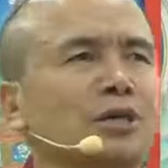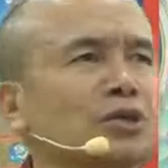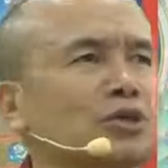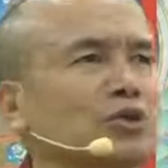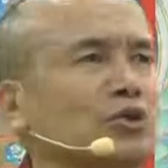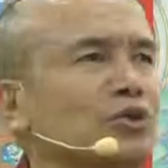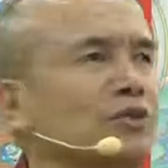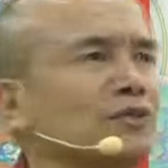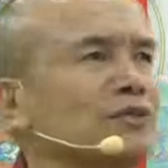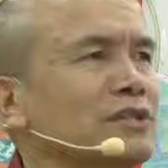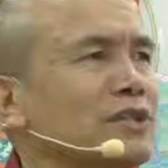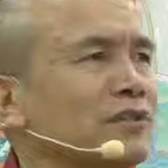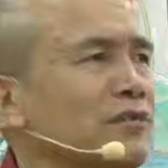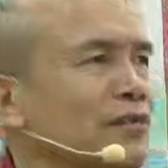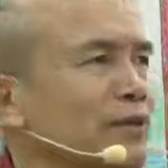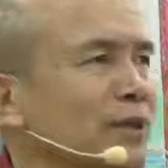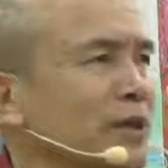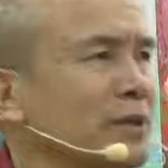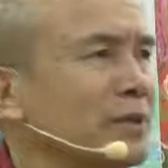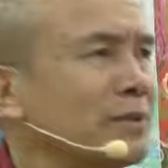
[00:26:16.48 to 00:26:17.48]
Truth of
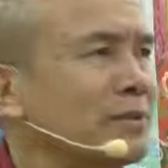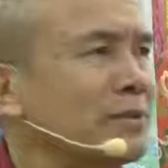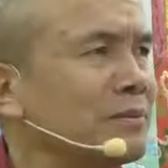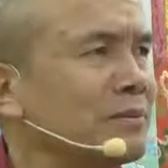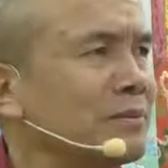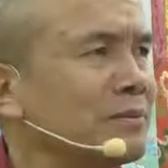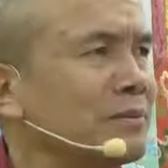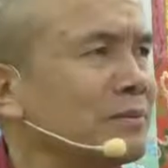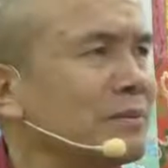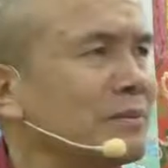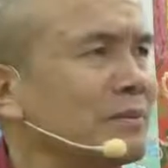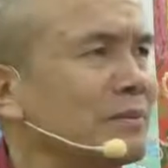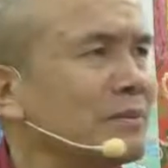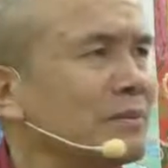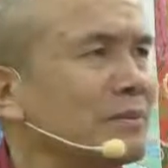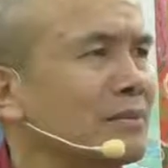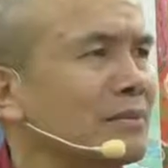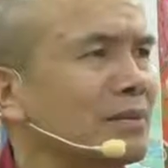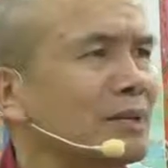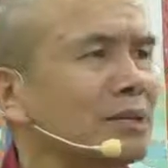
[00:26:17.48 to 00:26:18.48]
suffering,
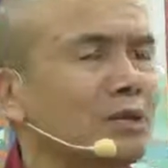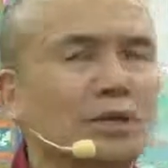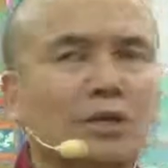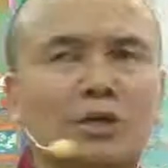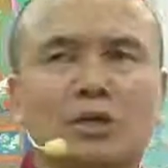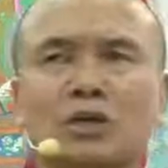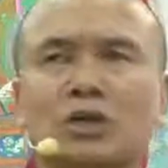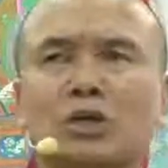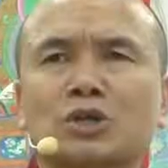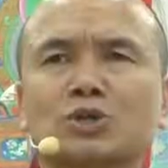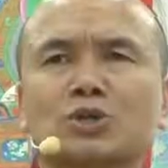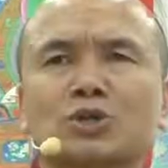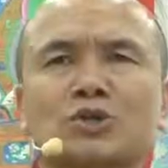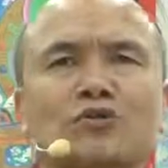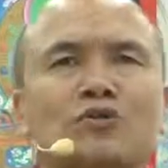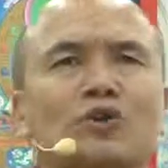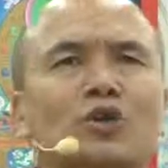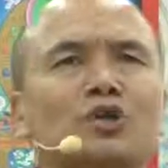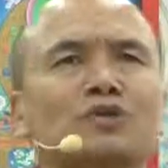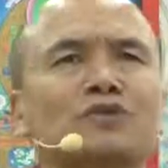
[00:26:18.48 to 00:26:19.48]
truth
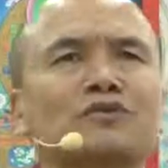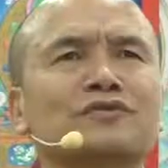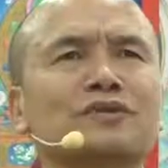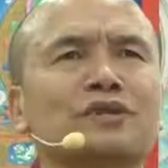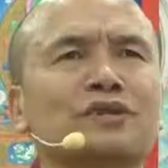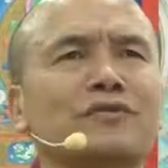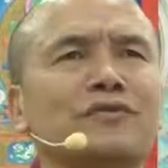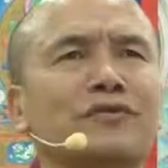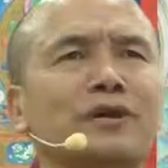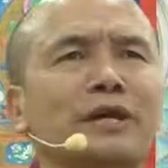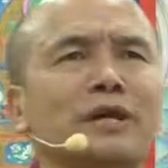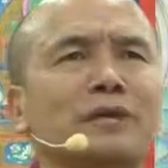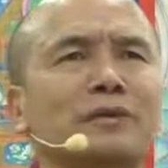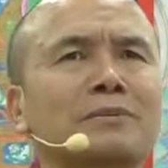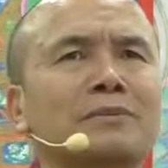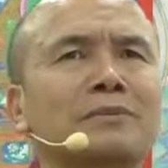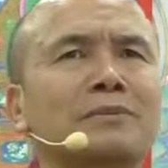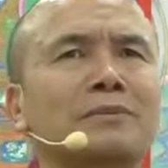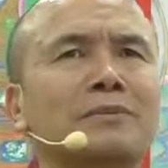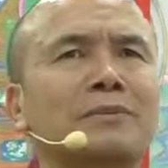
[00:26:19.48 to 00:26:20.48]
of cause of
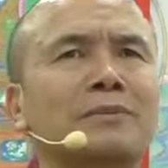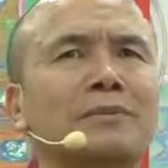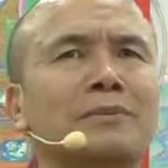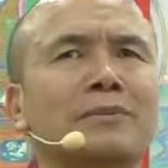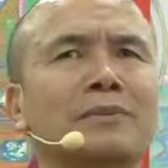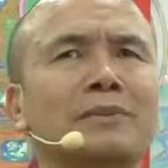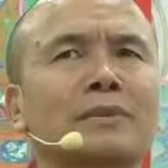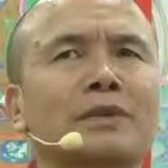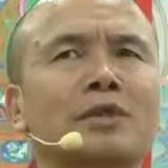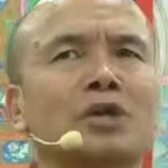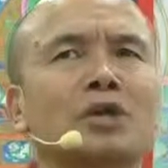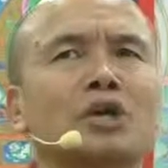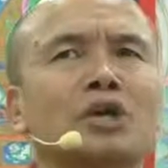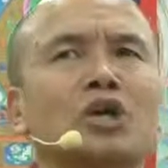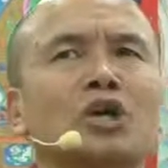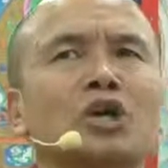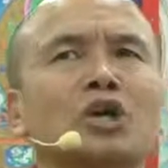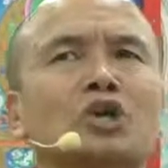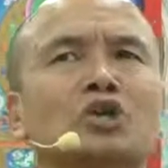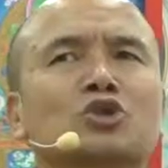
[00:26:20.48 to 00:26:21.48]
suffering,
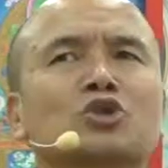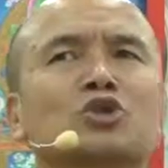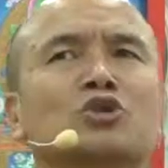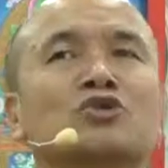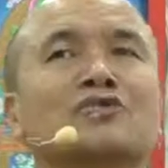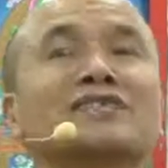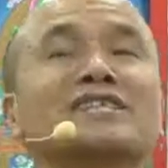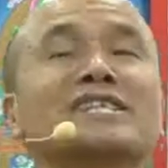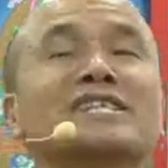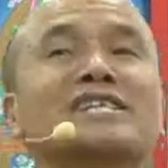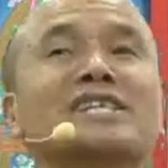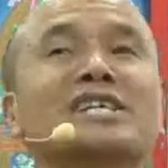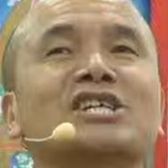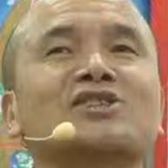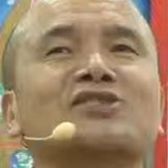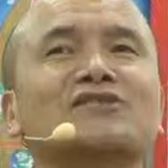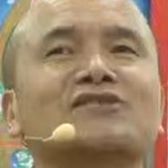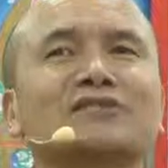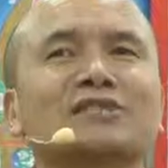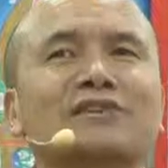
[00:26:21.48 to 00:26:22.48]
truth of
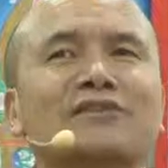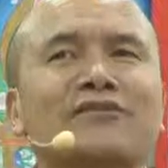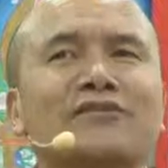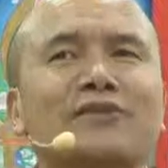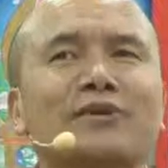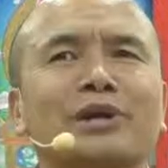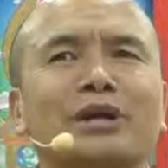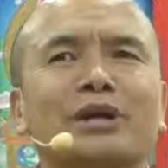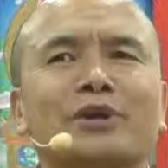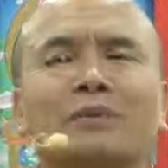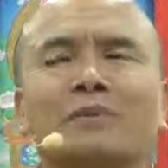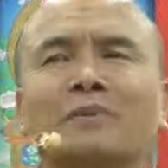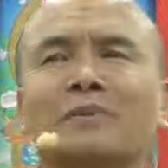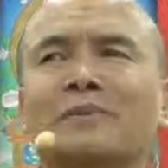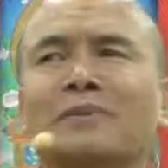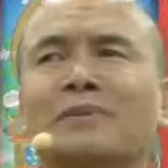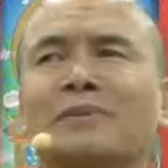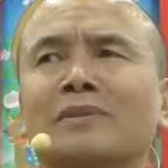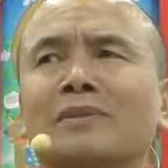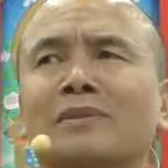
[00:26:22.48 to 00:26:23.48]
cessation of suffering,
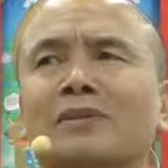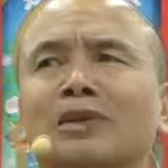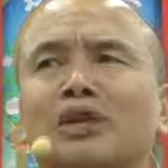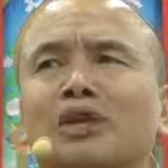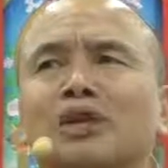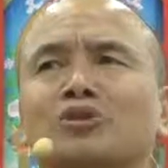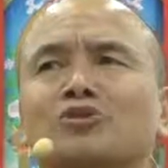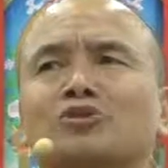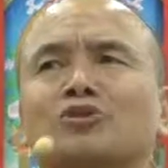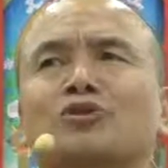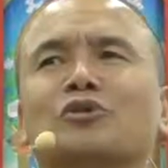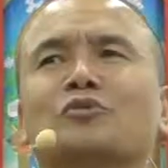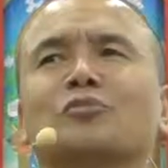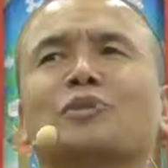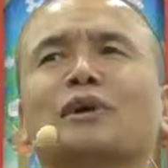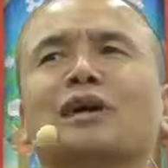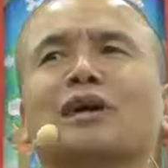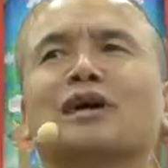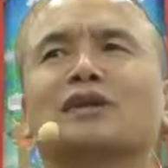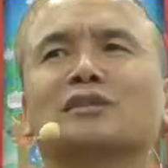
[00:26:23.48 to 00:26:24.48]
truth of
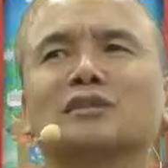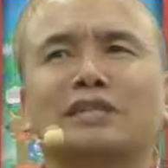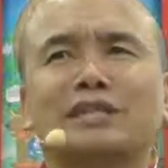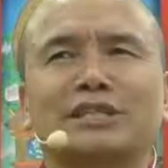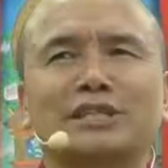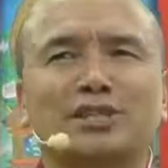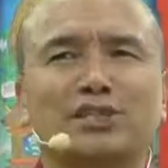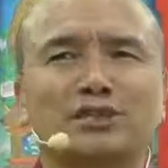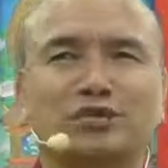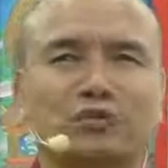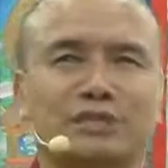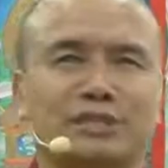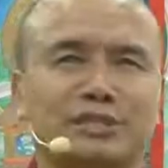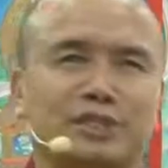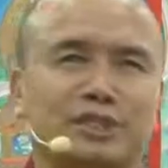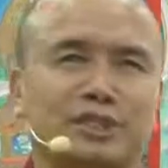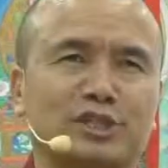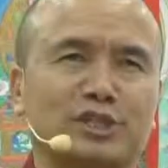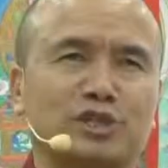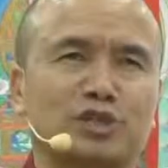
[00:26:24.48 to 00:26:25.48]
path leading to
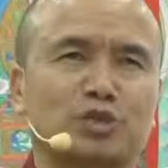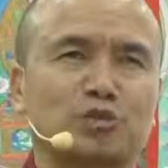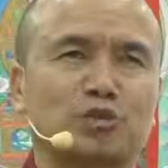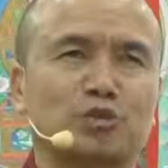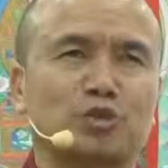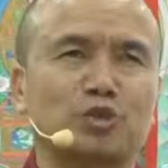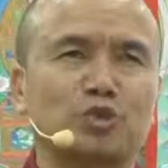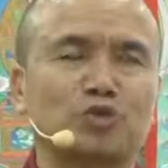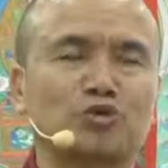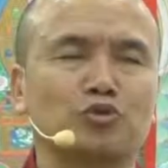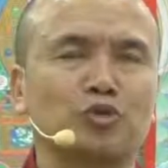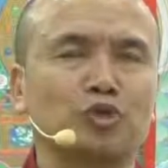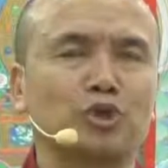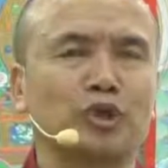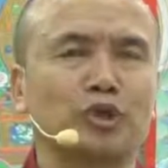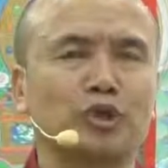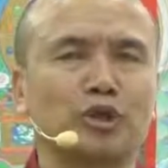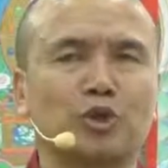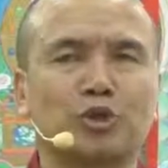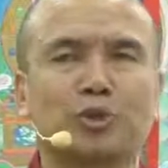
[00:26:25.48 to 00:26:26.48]
cessation. Those of you who
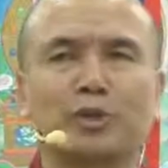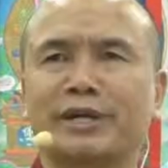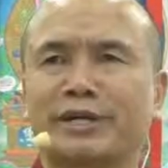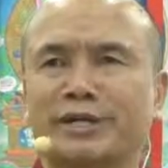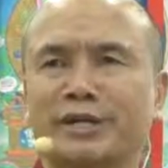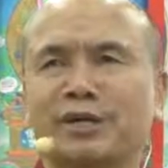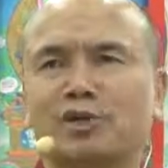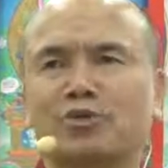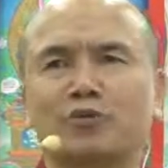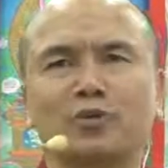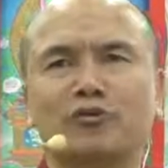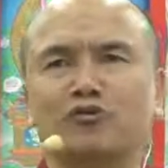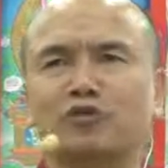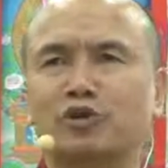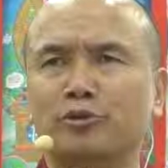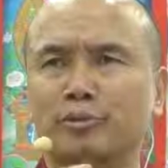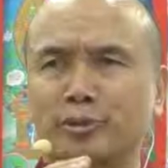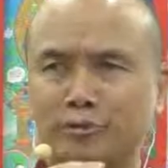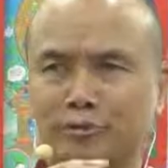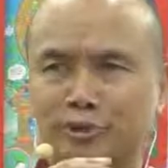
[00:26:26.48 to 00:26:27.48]
are new, again, you have
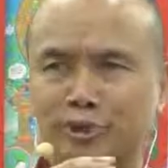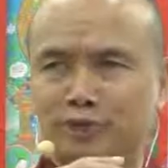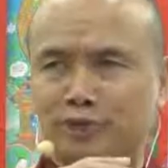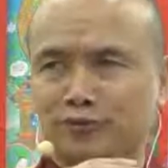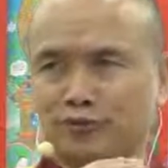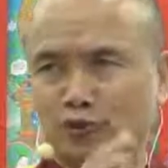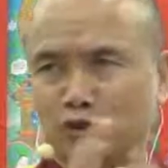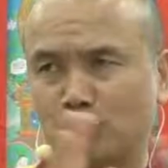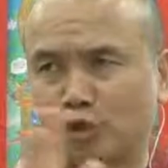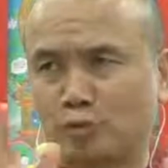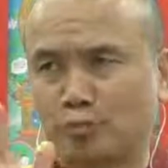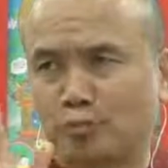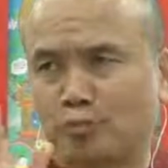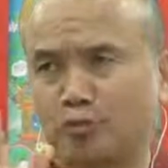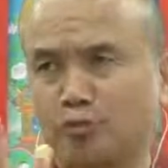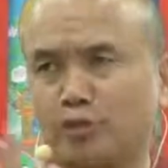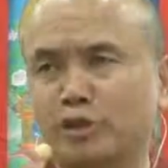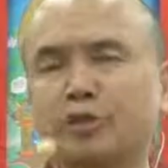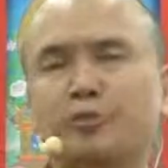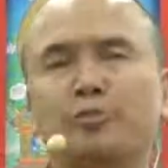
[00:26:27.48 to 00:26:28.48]
to remember these four.
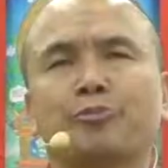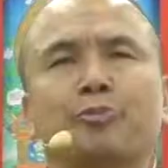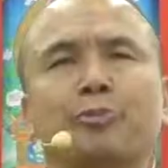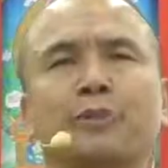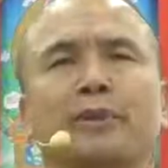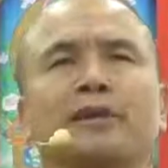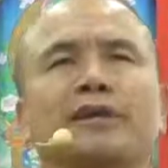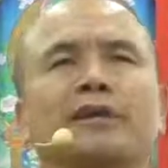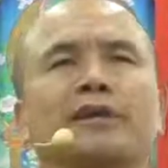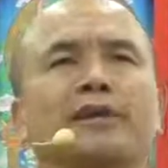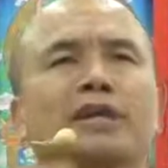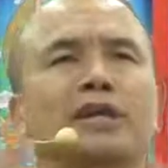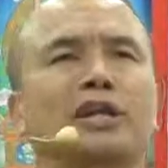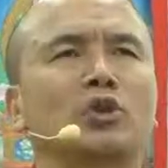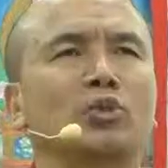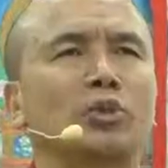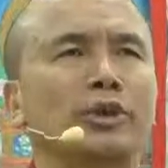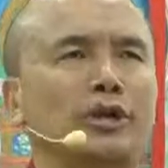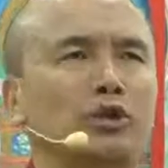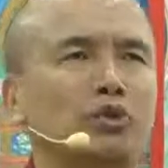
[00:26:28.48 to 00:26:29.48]
Right? In
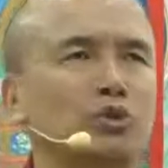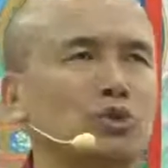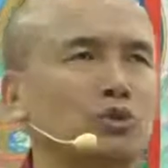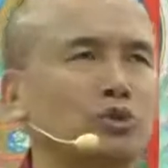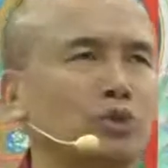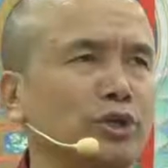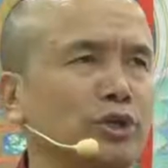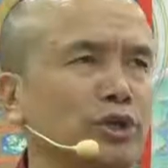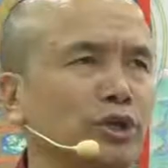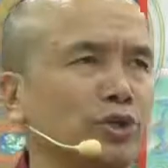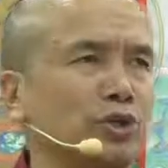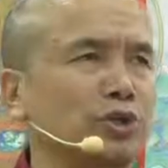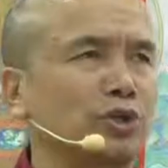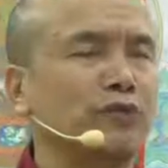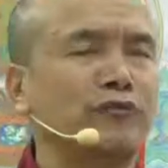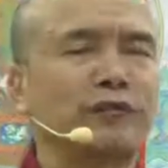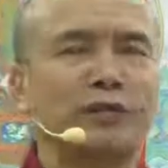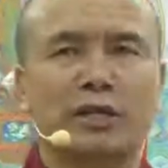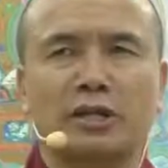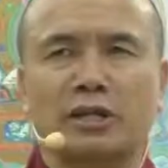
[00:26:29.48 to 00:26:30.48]
a way, those who are new,
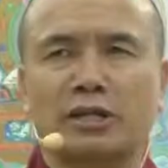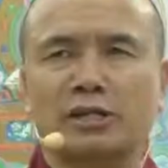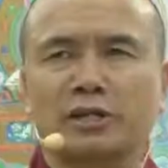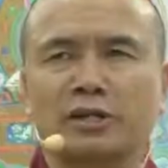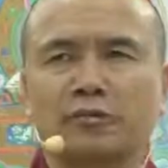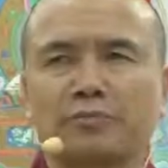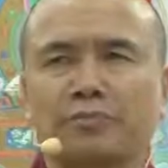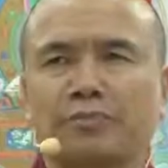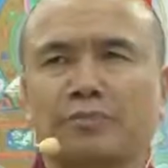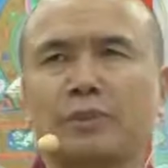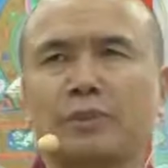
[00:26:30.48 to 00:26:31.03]
you're very lucky.